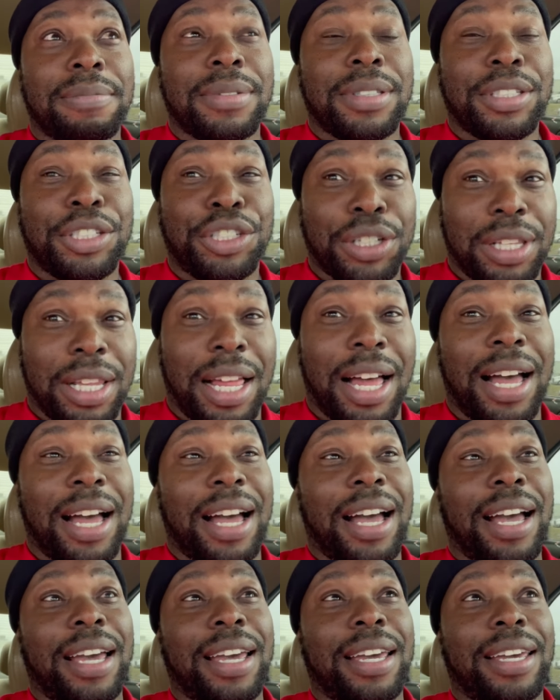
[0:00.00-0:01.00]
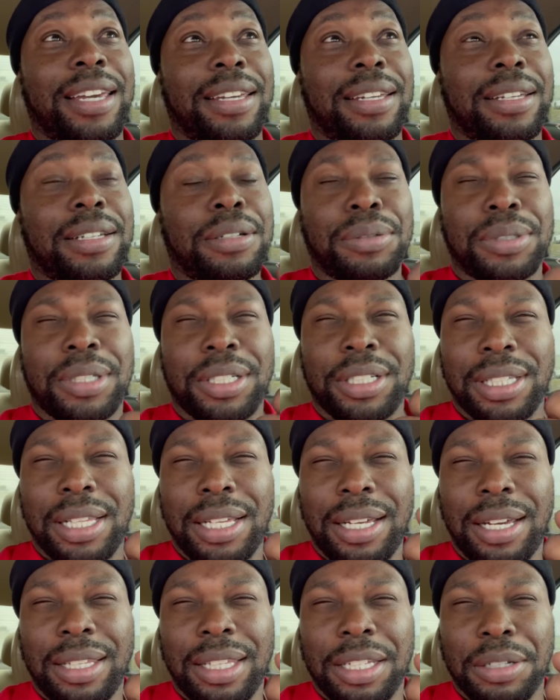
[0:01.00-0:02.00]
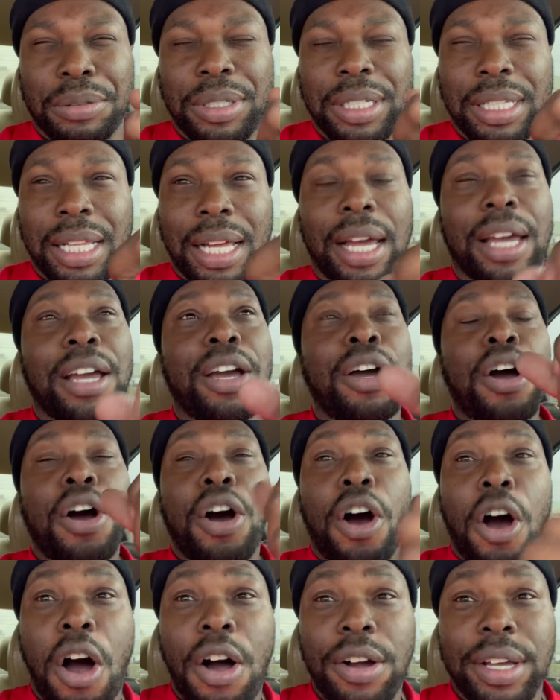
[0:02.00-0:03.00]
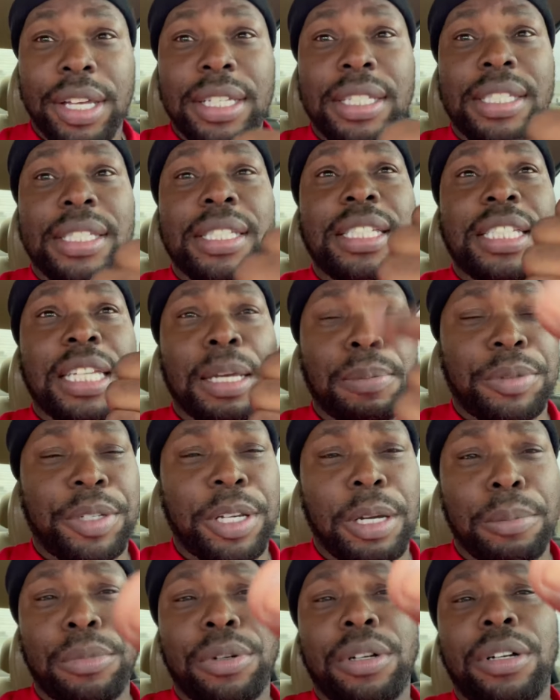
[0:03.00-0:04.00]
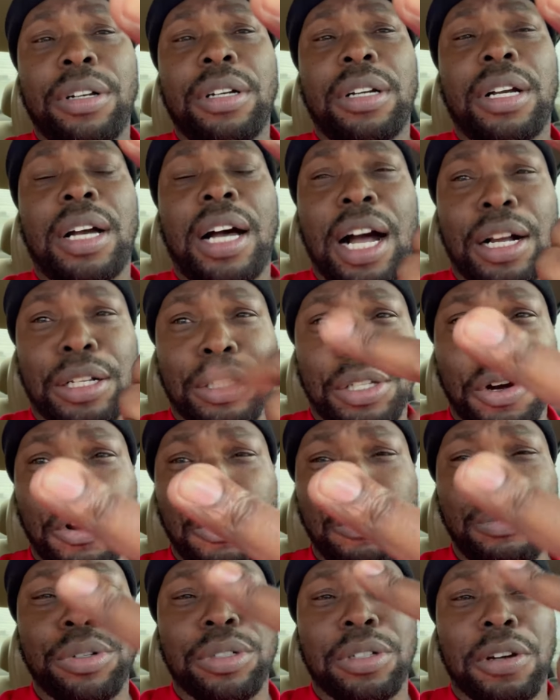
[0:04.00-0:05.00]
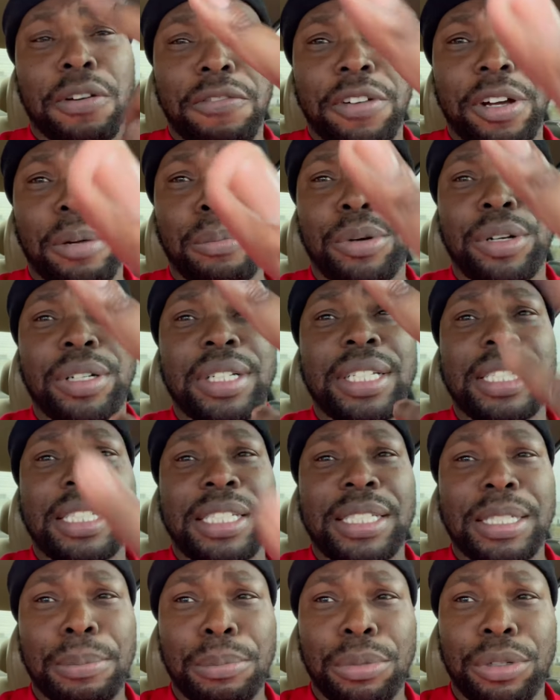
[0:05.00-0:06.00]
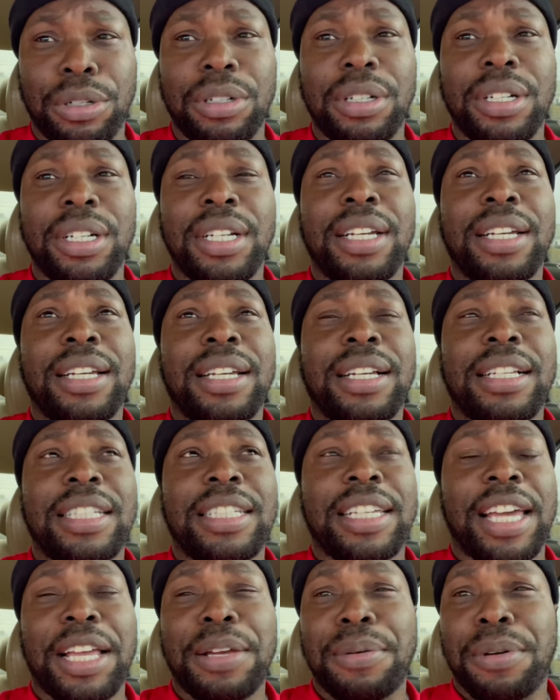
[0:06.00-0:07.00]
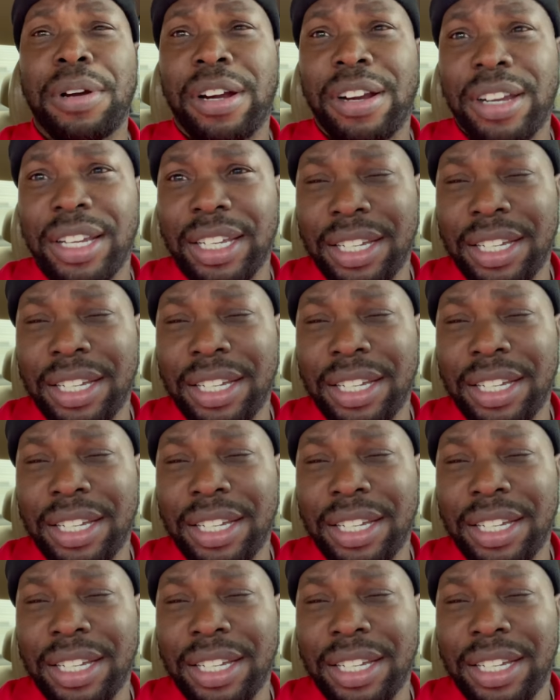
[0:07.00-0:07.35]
July, was it July? I think it was July. August, September, October, November, December, January.